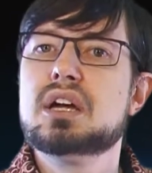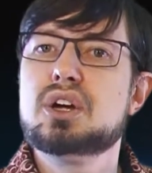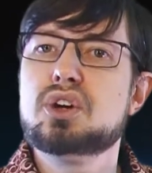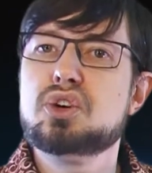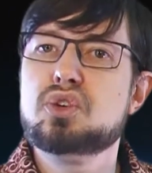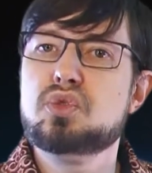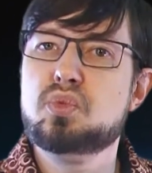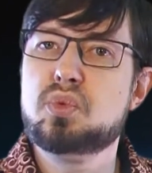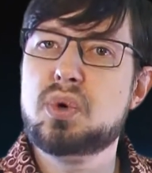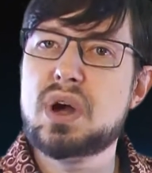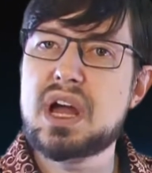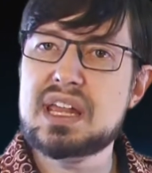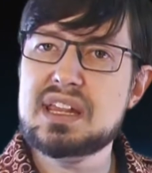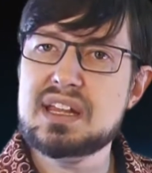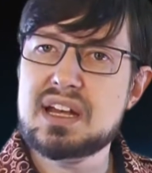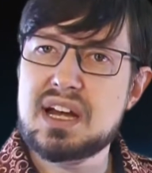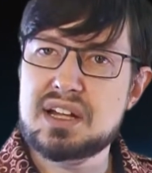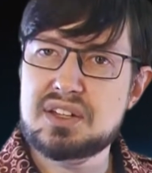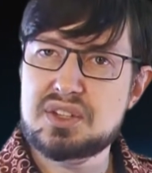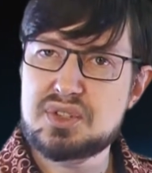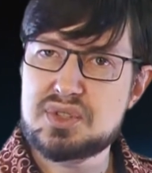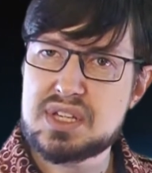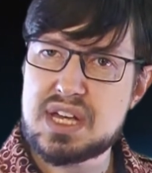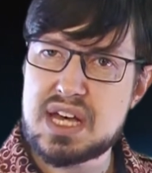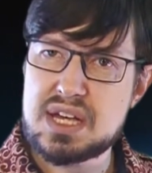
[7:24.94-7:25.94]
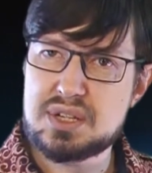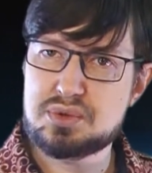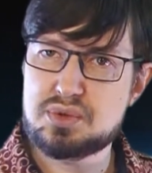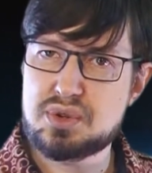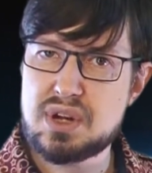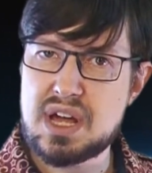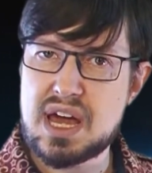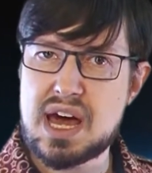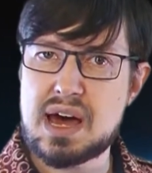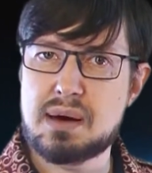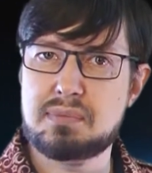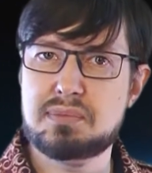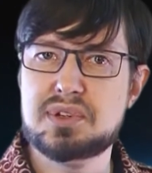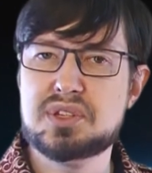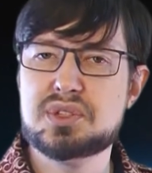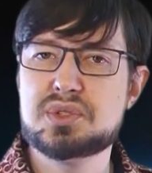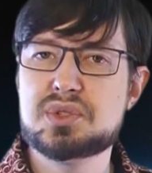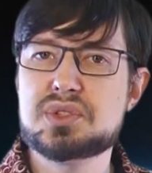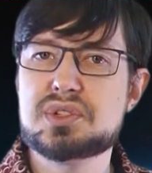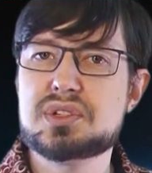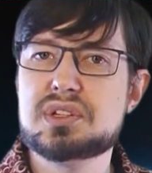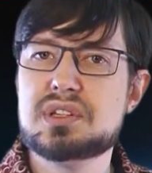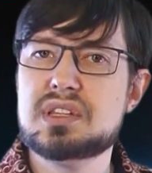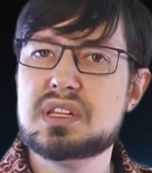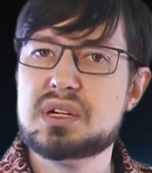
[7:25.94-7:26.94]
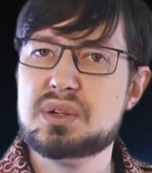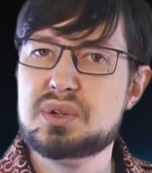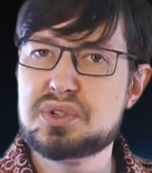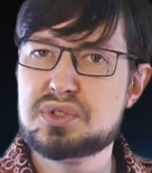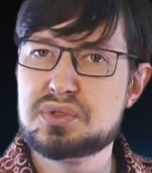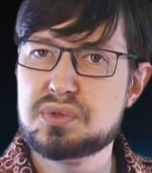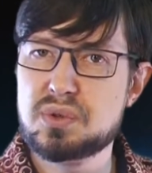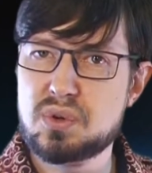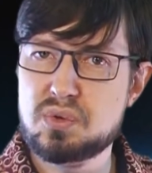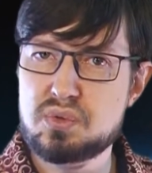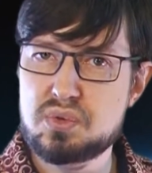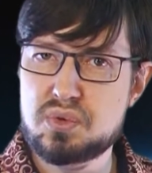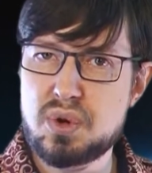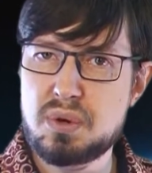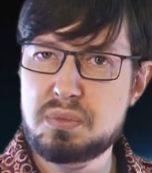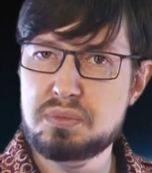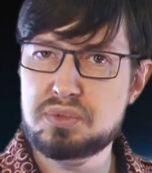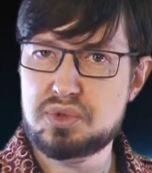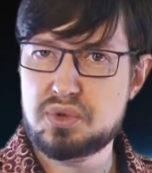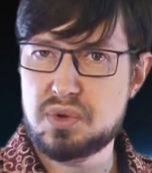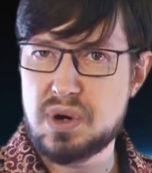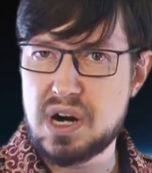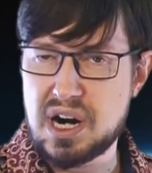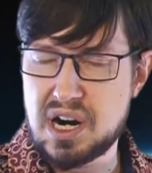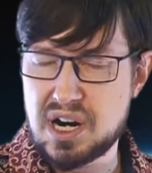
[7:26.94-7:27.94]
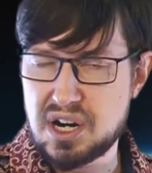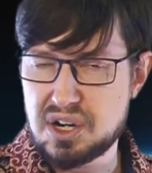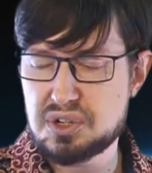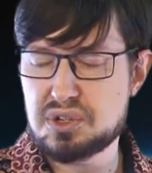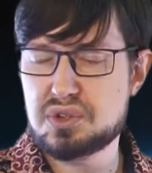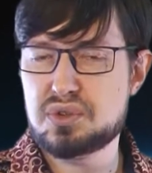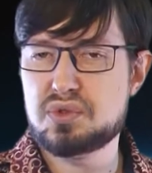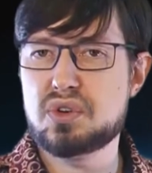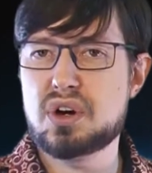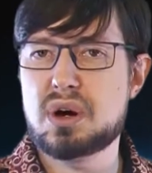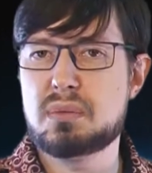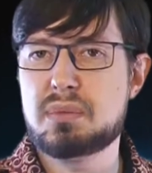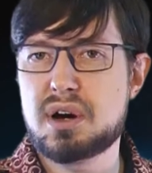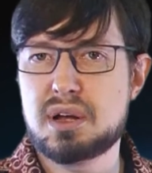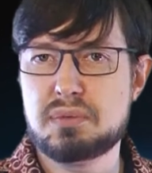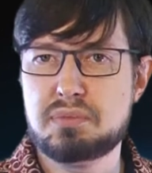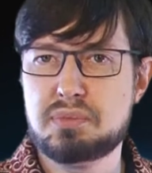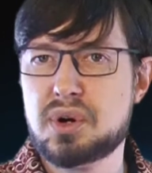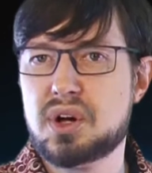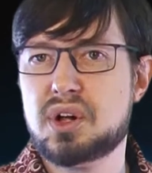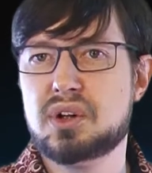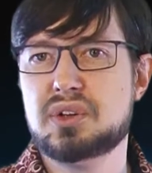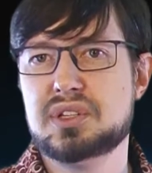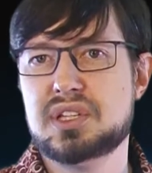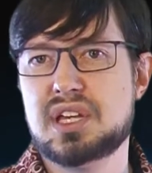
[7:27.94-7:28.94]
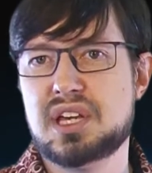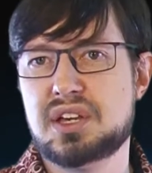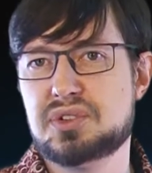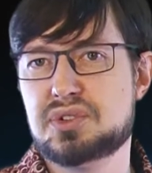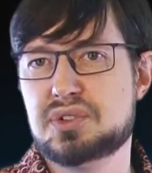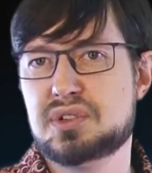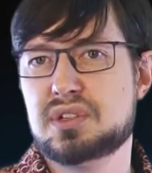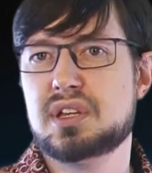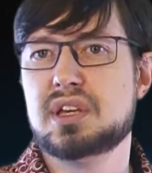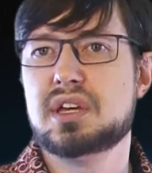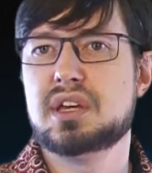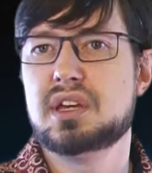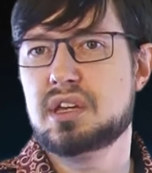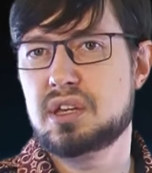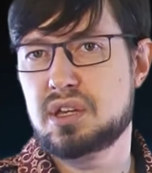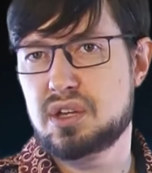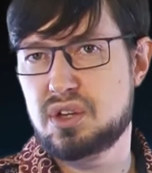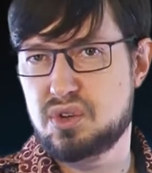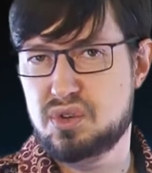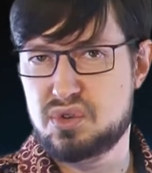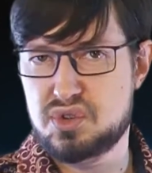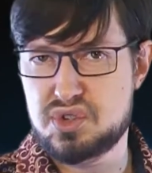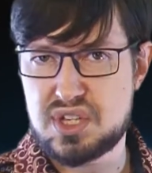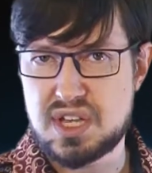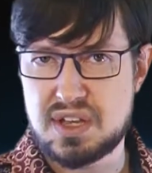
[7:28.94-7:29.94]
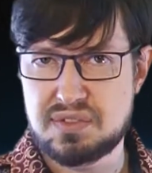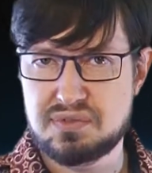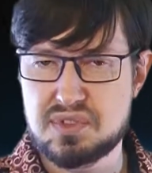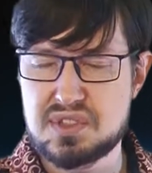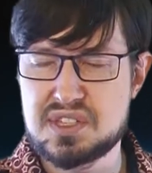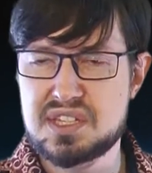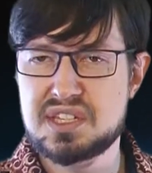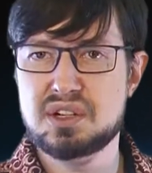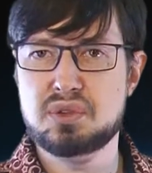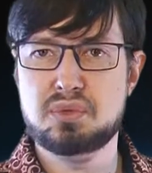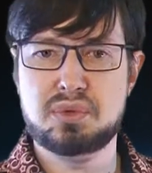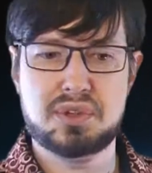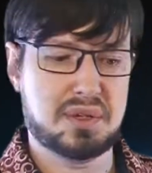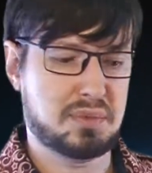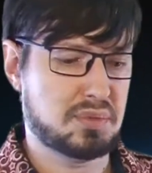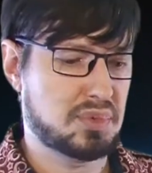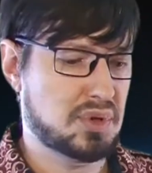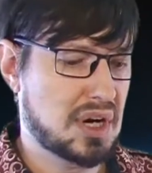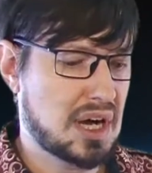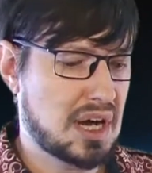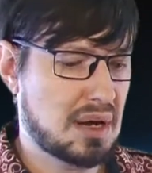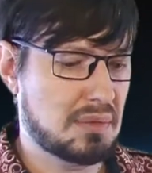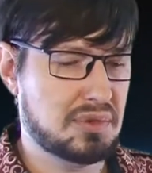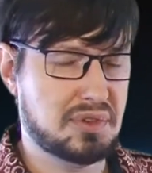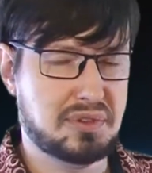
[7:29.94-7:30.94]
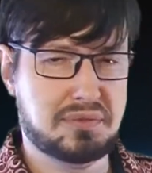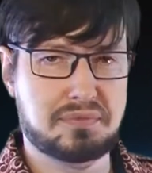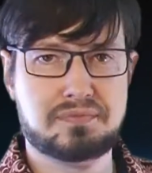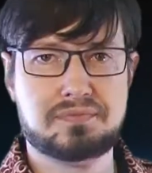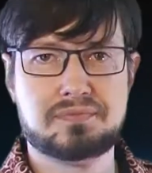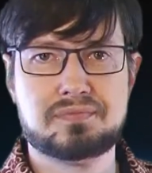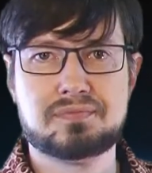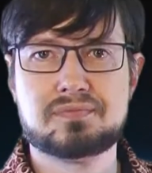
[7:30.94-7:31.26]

When a disaster happens, there is no room to argue about politics. You just have to deal with the problem.